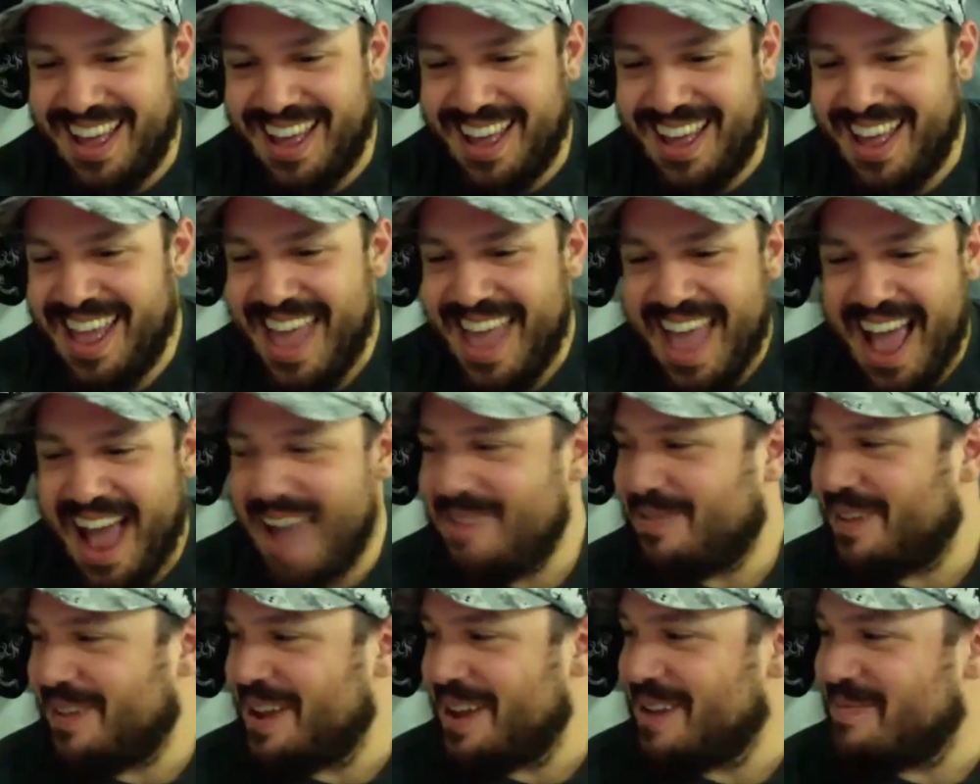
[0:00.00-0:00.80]
think
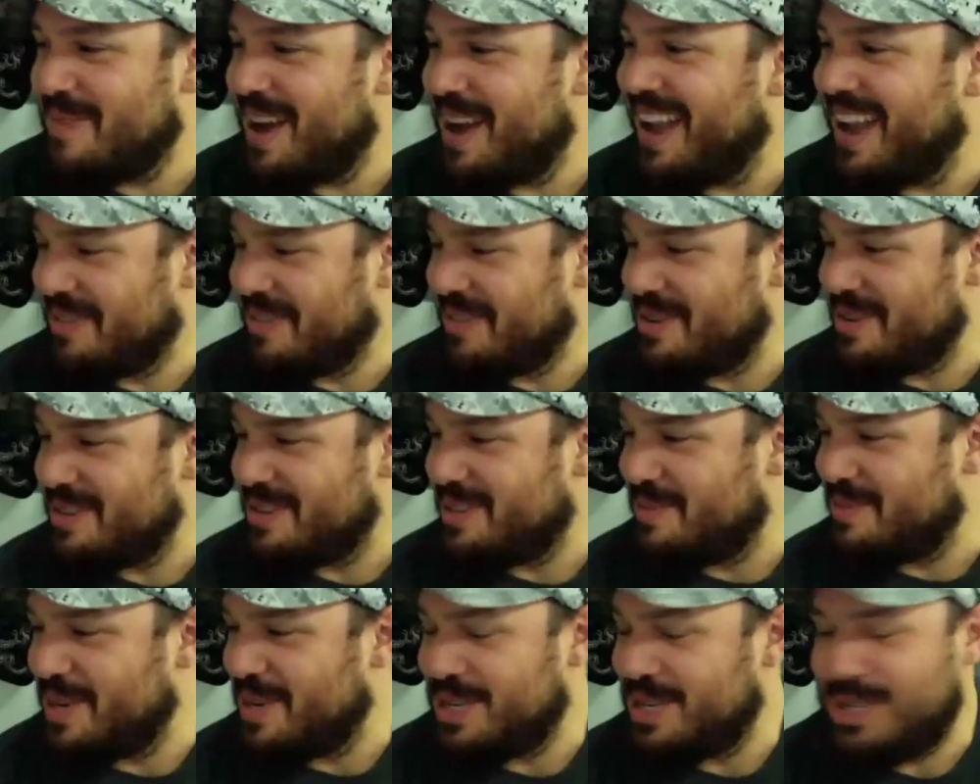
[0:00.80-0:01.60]
my
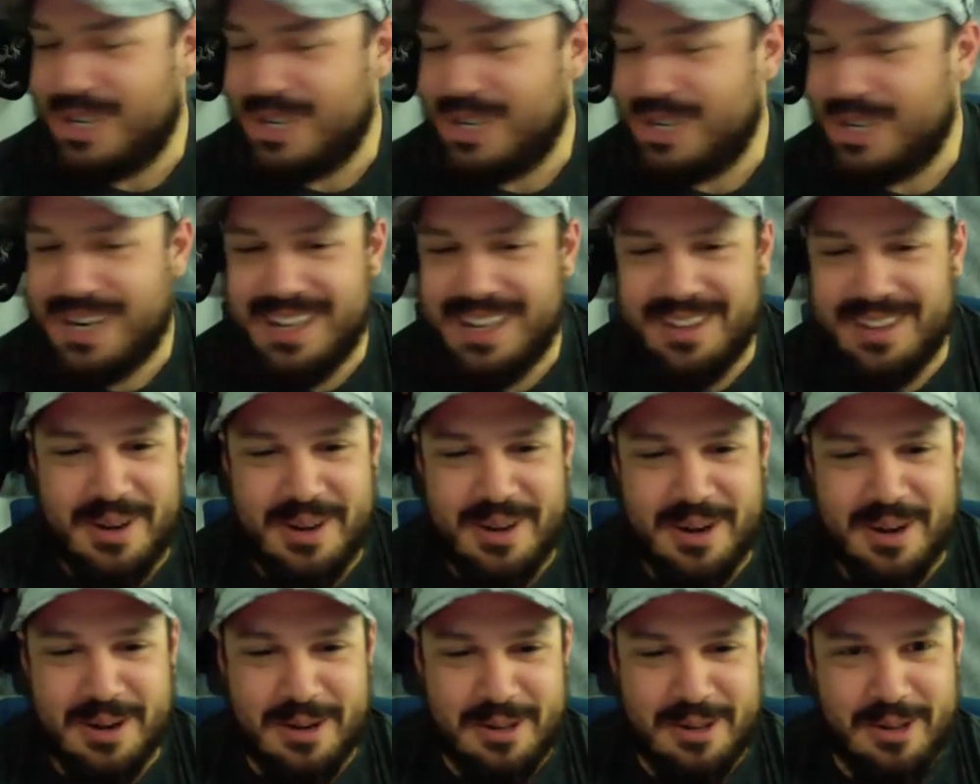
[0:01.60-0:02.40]
transmission
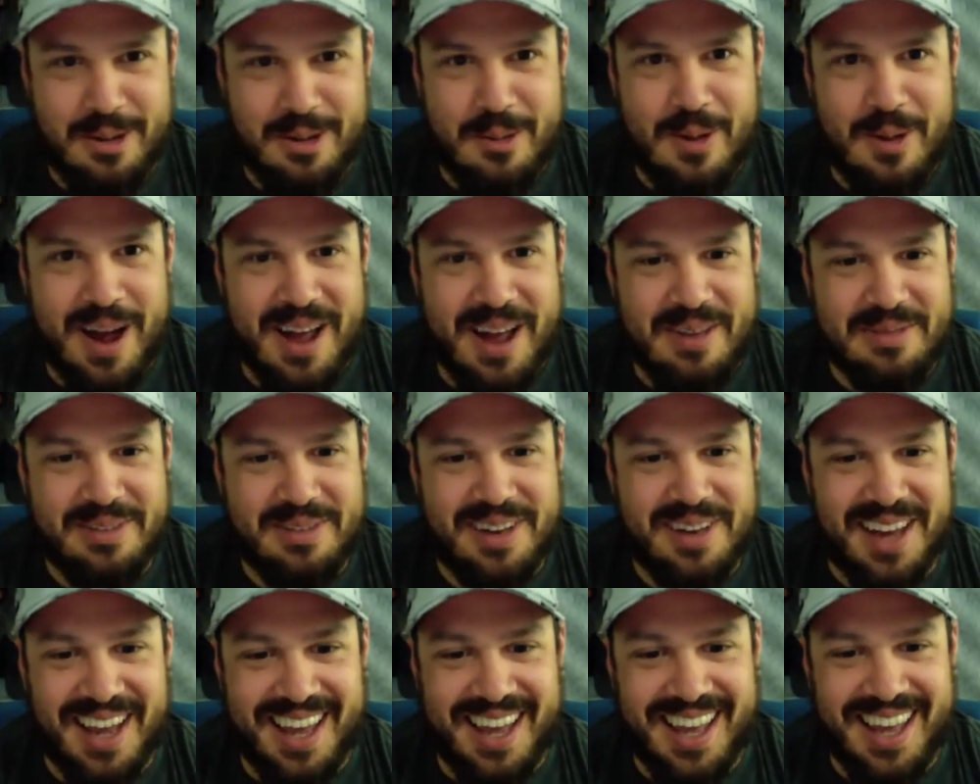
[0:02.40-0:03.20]
interfered with the
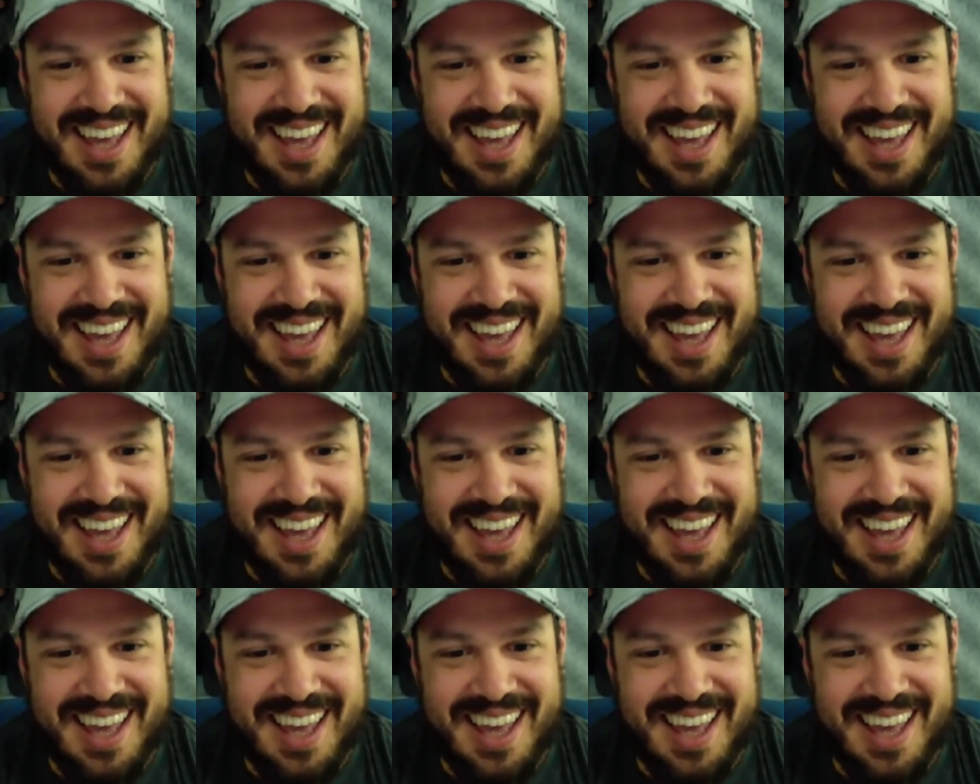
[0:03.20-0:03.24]
Wi-Fi.